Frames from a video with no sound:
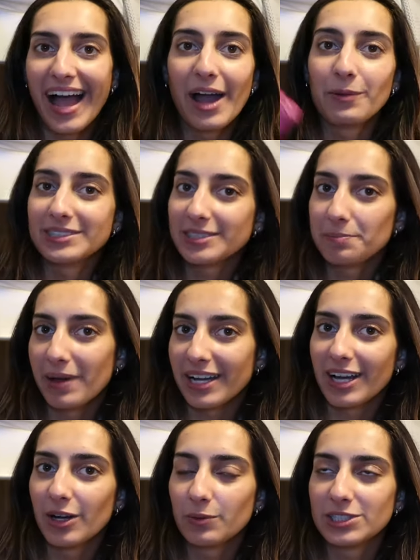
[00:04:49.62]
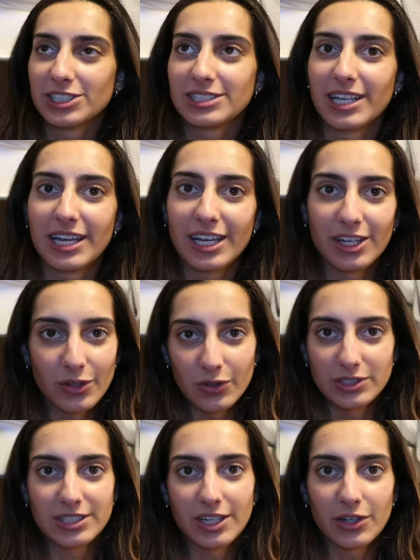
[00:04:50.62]
I went to Mecca, which is like an
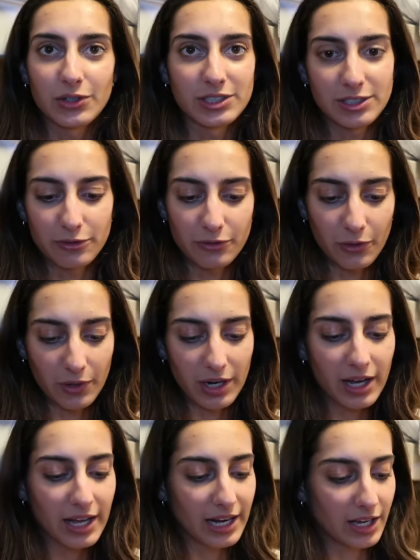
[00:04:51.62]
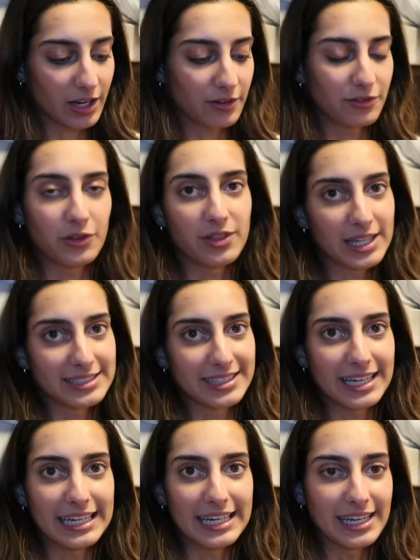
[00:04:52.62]
Ulta or Sephora, and I got a few things
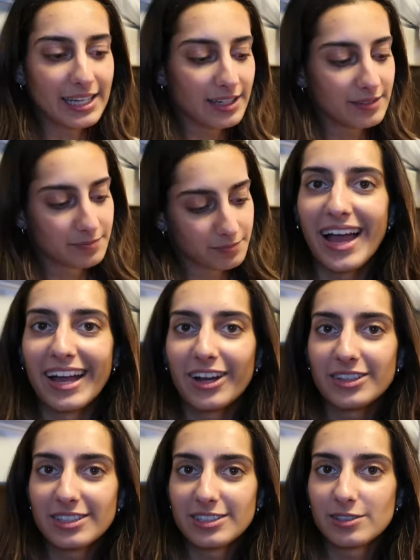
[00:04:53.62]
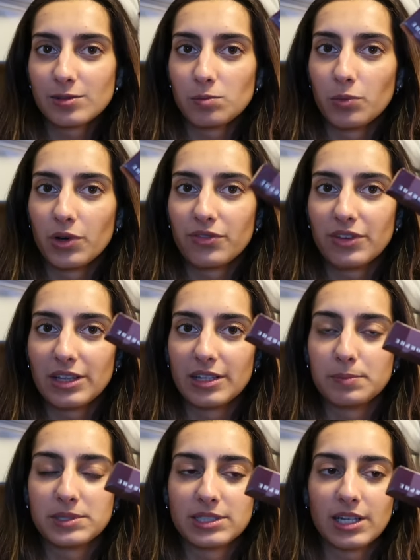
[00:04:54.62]
I needed. I got this Morphe
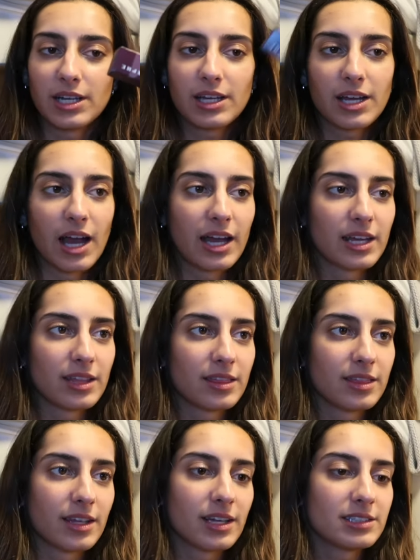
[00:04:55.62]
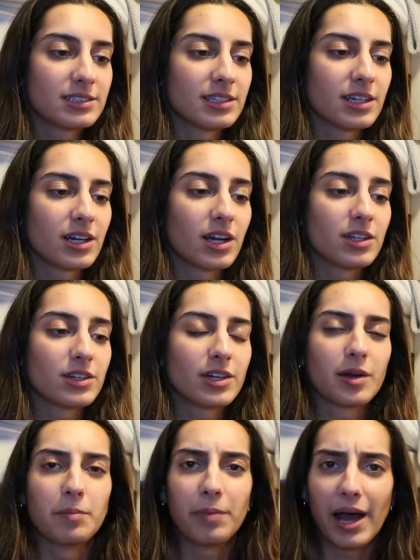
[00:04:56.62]
lipstick. I think it's in the color
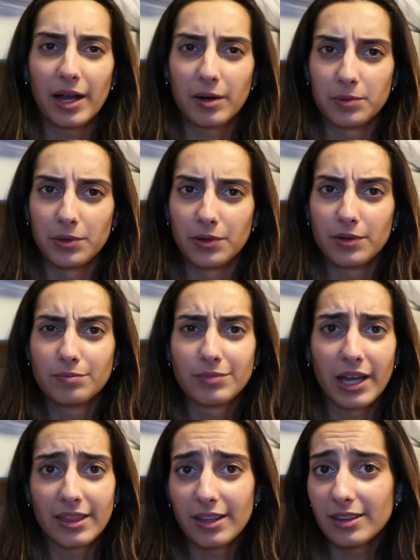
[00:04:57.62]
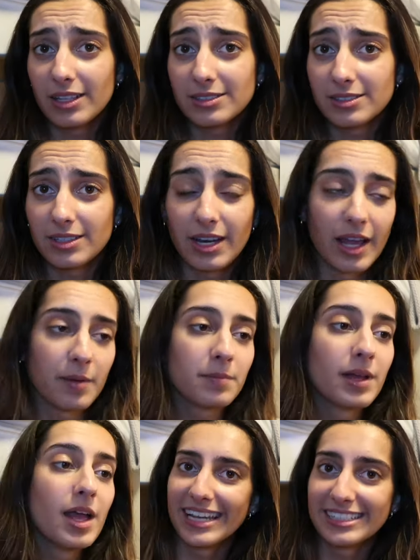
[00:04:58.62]
Compatible. I think that's the name.
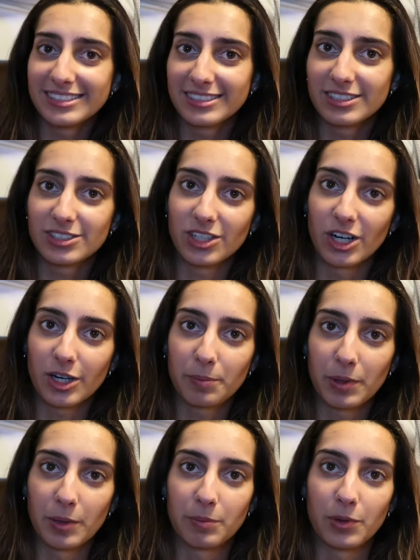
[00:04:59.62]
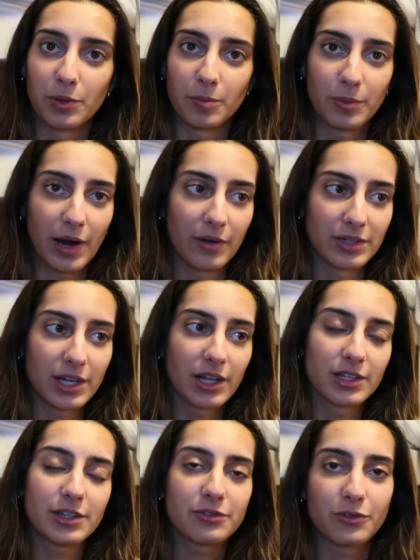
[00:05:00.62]
It's this dark purple brown
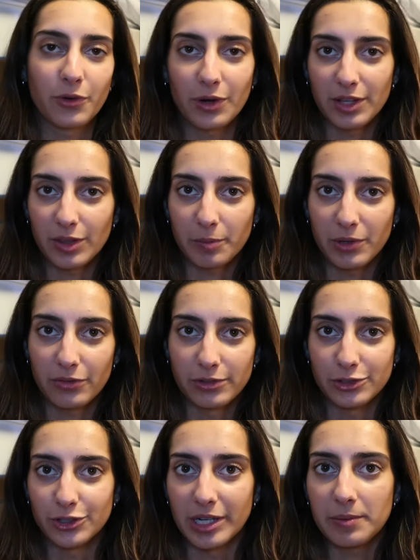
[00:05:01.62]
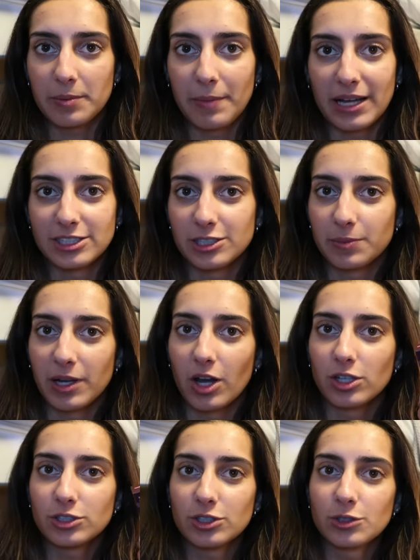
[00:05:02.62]
color for The Beautiful Dream. It matches my
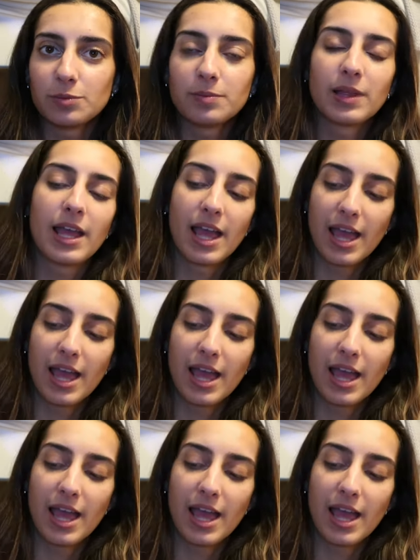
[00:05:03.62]
costume.